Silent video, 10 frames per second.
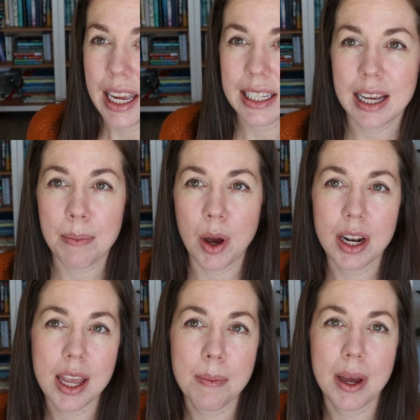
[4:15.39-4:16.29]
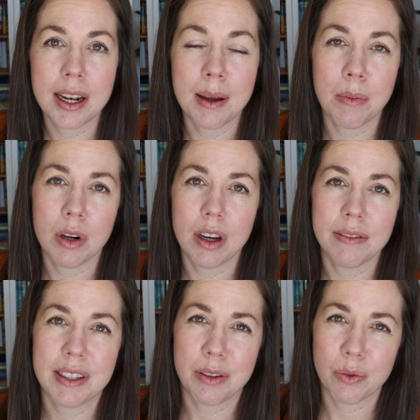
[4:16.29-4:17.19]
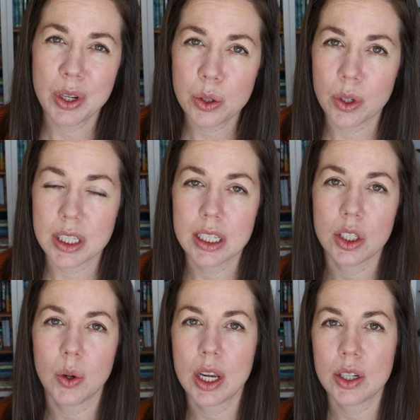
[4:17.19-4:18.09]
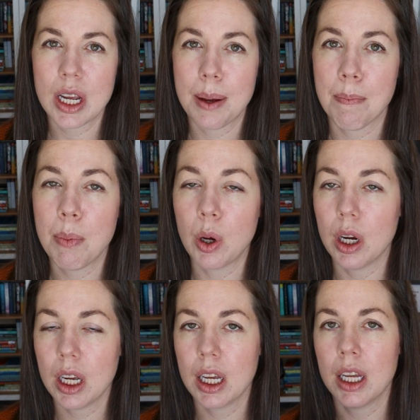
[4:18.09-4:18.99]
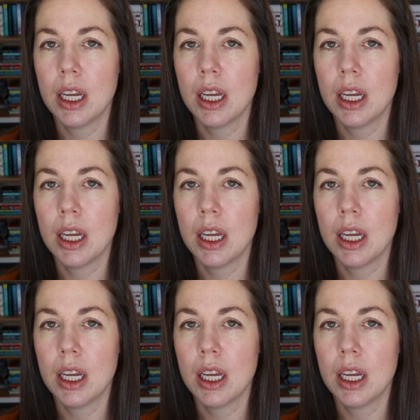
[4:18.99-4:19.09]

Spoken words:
is I bought him a number of different resources. So here's a book.